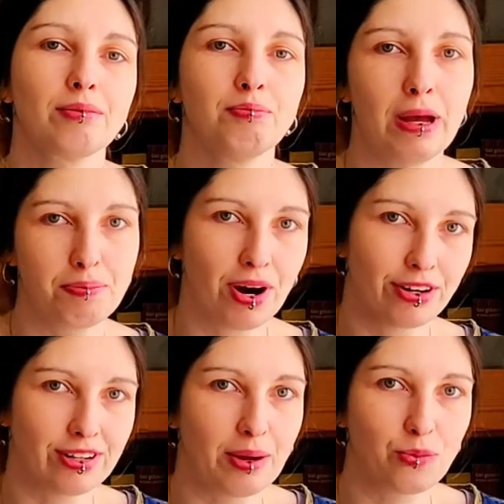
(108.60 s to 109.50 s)
My
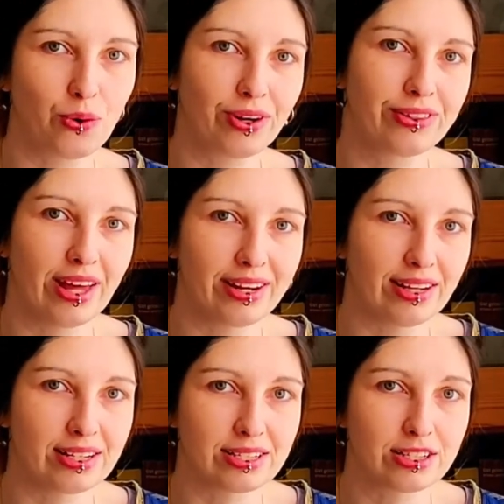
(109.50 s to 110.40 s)
part-time work, that
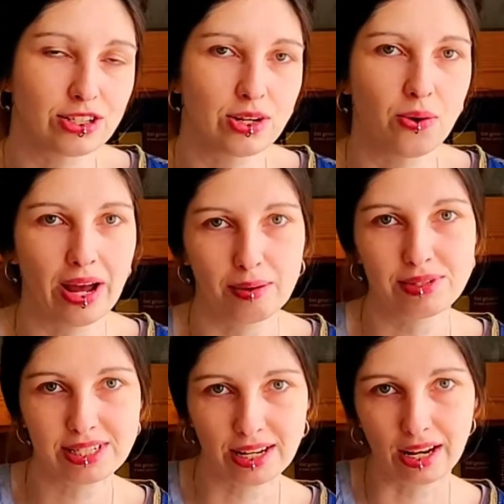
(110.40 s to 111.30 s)
is. So I am
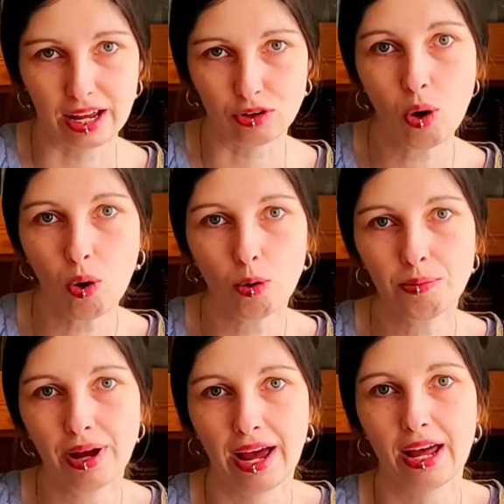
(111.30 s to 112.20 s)
still at
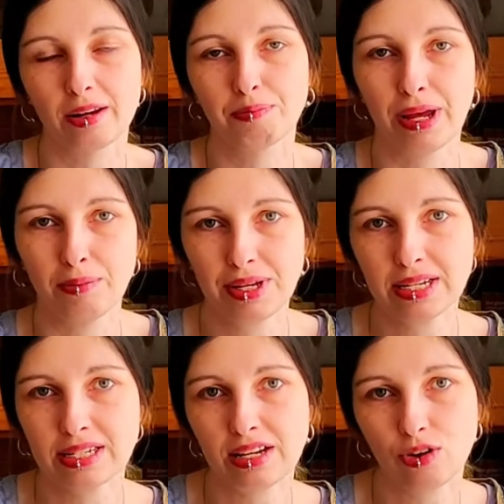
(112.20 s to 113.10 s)
home and baby
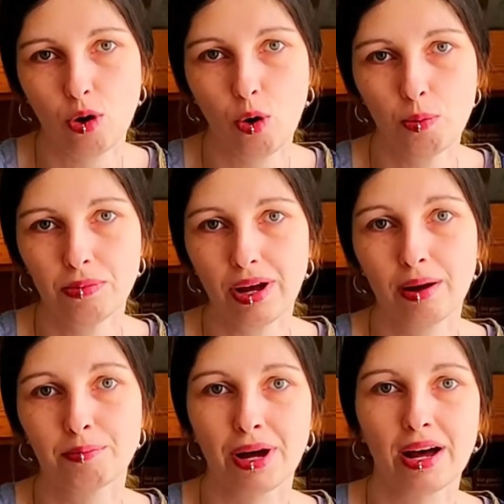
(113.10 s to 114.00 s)
is at home,
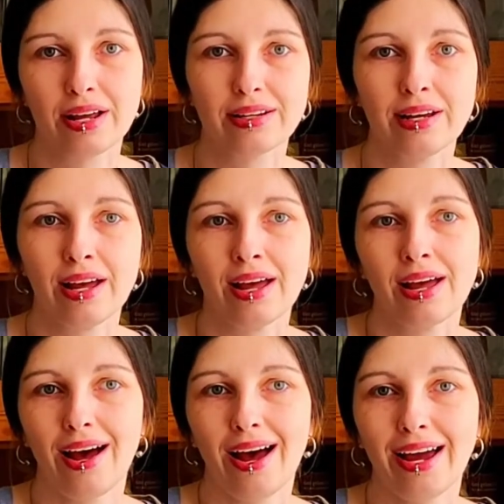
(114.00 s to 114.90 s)
but
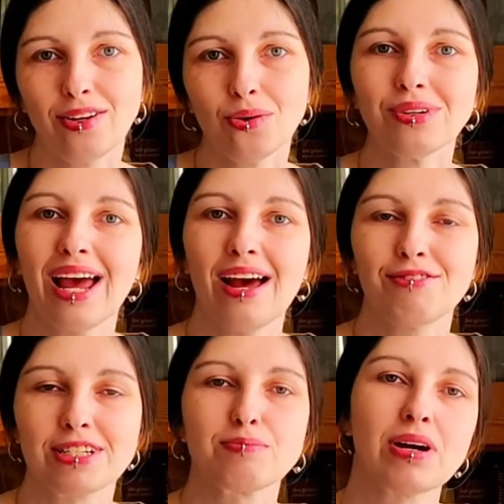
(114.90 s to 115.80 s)
I don't
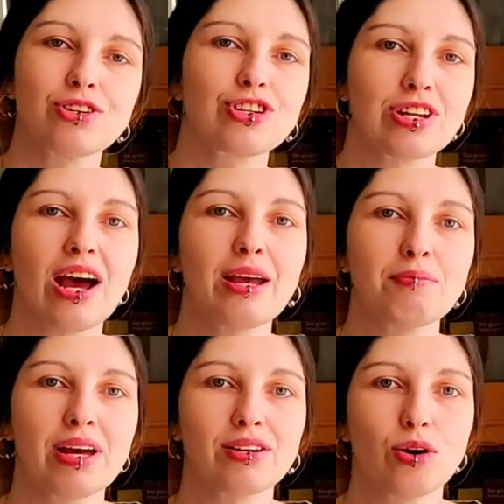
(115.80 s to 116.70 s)
have as much
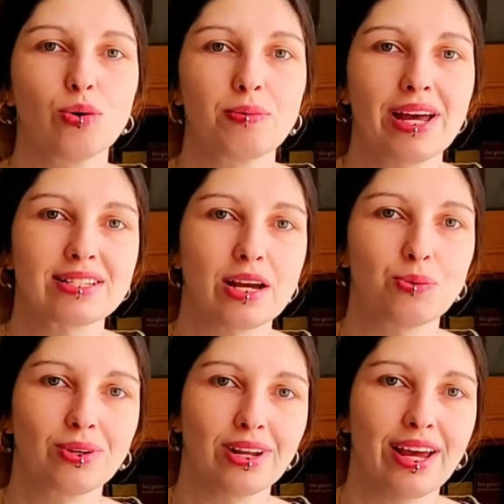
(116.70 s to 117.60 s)
time at home as I
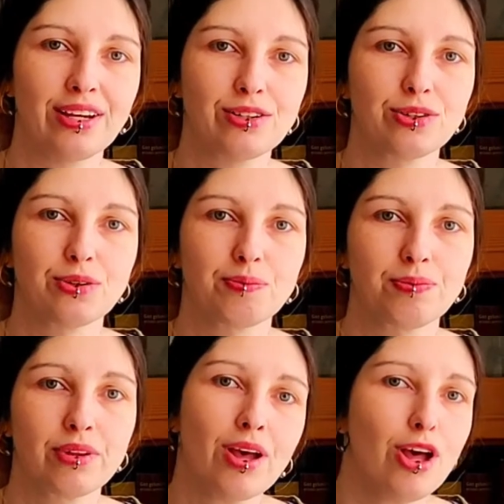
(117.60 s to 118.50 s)
would like to.
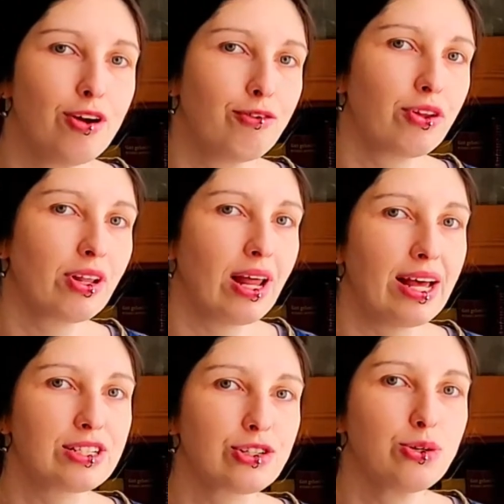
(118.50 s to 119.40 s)
For the
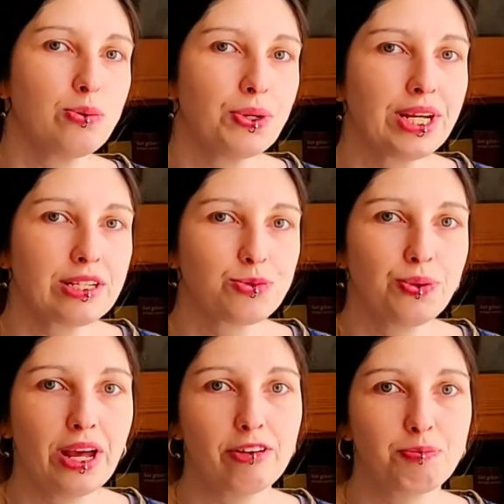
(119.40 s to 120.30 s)
last 2 weeks
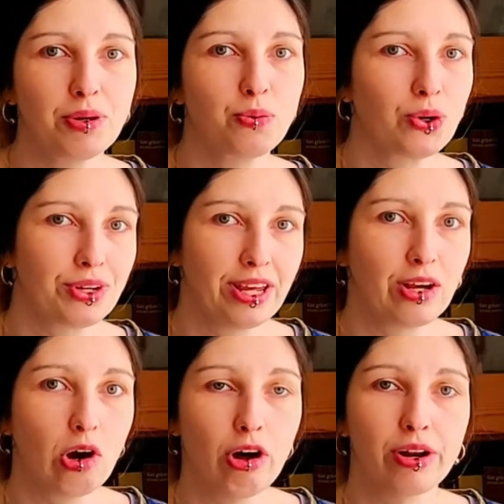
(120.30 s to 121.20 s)
we have been
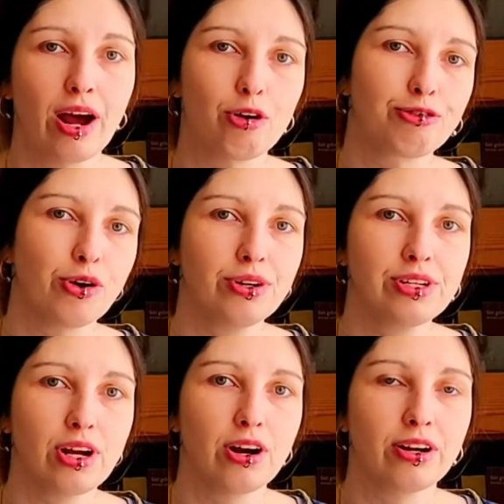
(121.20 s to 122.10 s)
working on our front
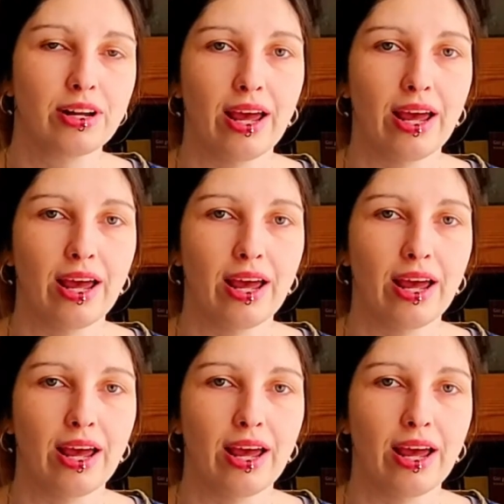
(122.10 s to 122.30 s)
yard,